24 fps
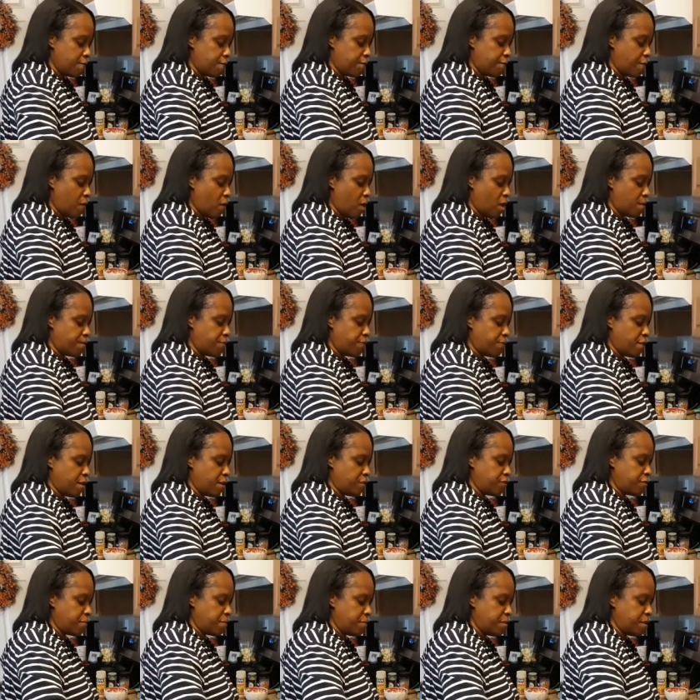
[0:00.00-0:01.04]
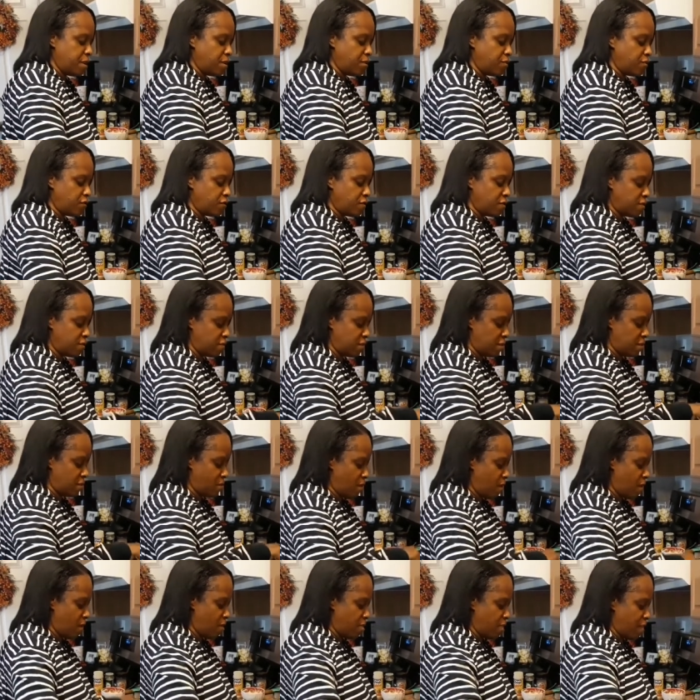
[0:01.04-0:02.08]
farm fresh peaches and
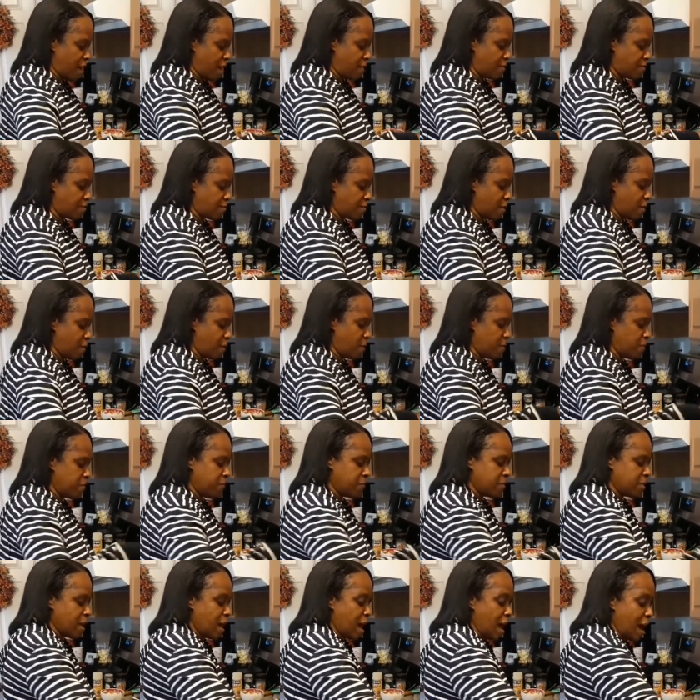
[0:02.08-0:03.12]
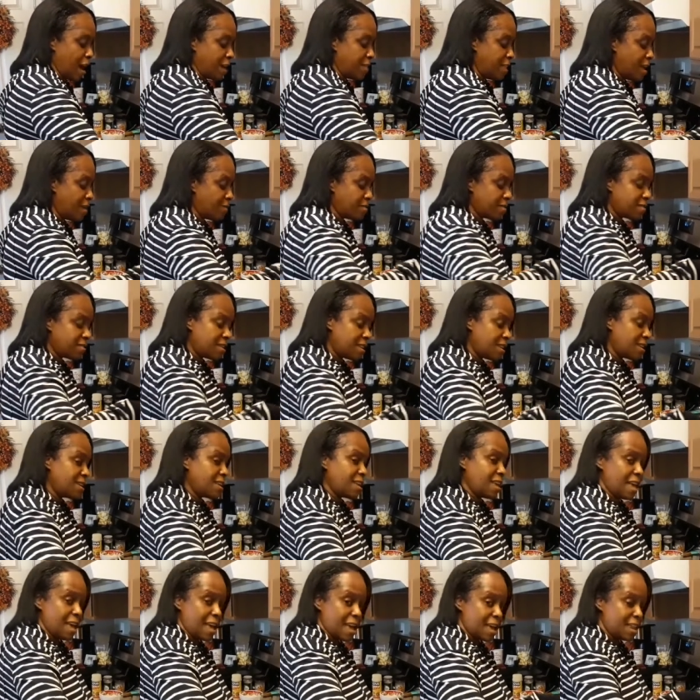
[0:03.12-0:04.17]
all that. So I never did
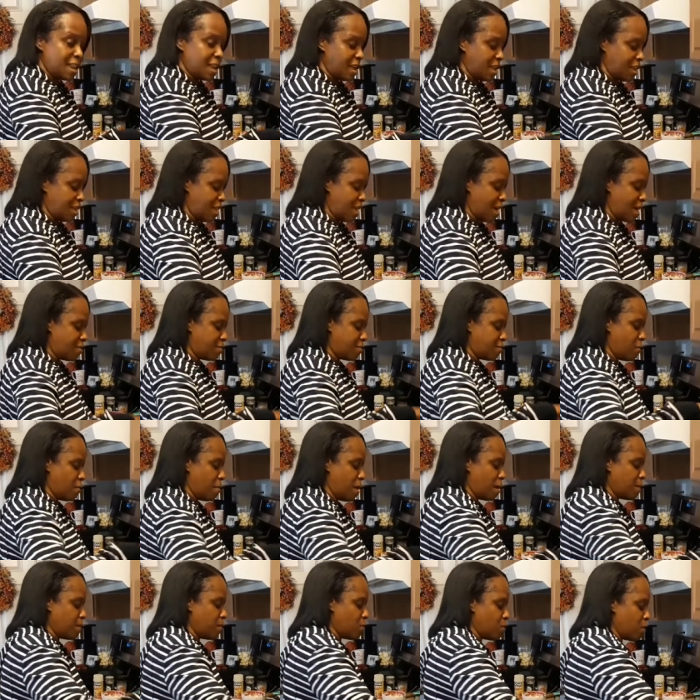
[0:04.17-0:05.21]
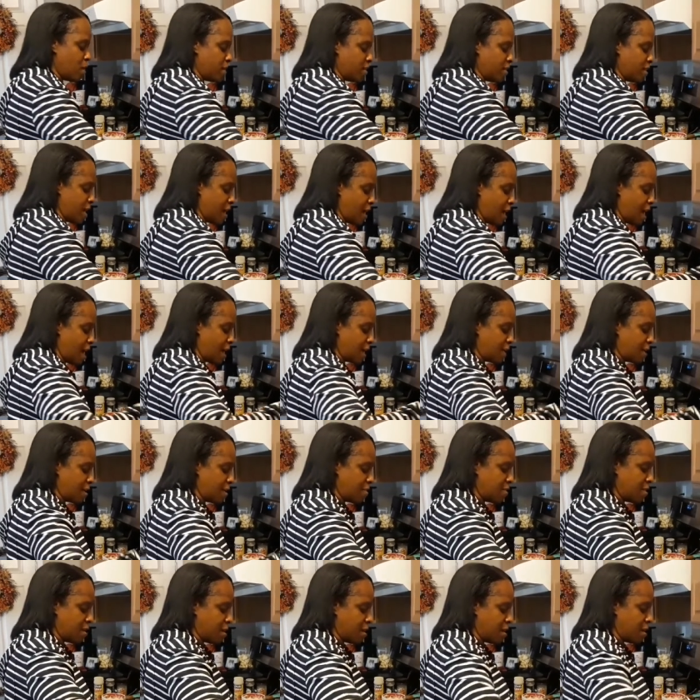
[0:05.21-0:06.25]
canning yet. So maybe one day I
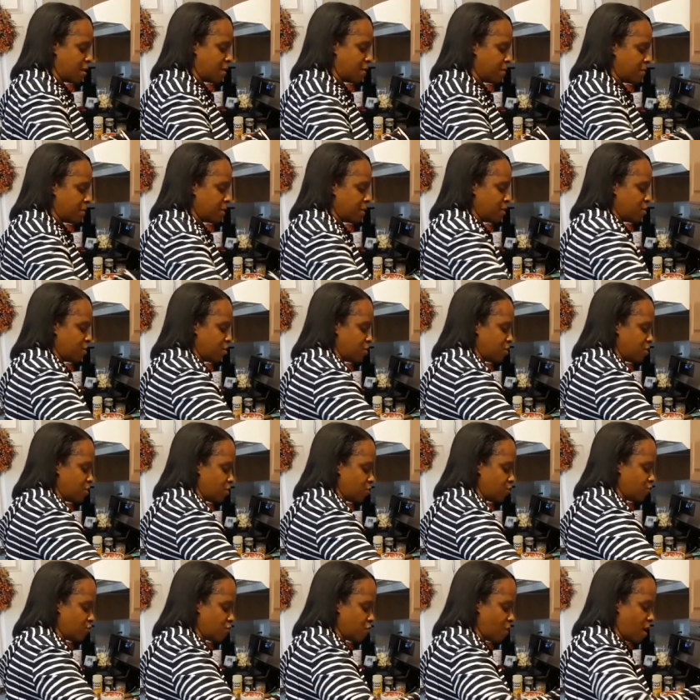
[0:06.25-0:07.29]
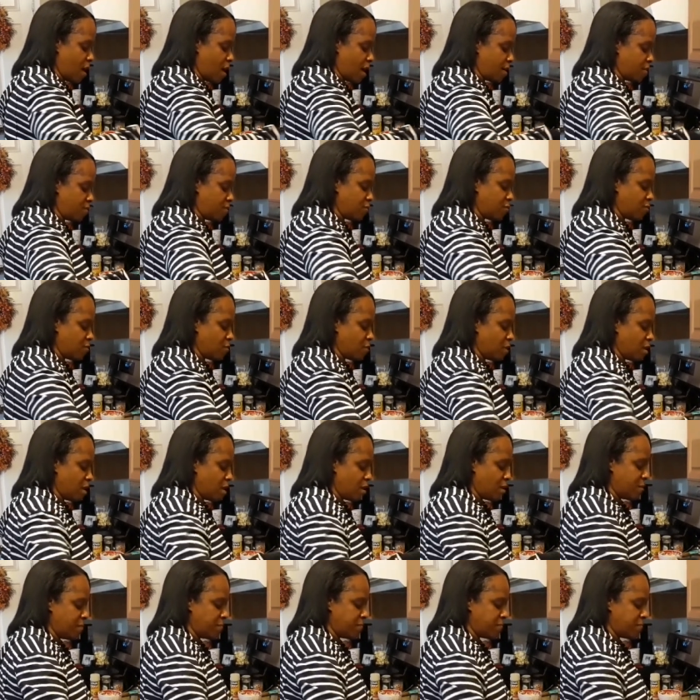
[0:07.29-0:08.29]
can, uh, you know, try to uh,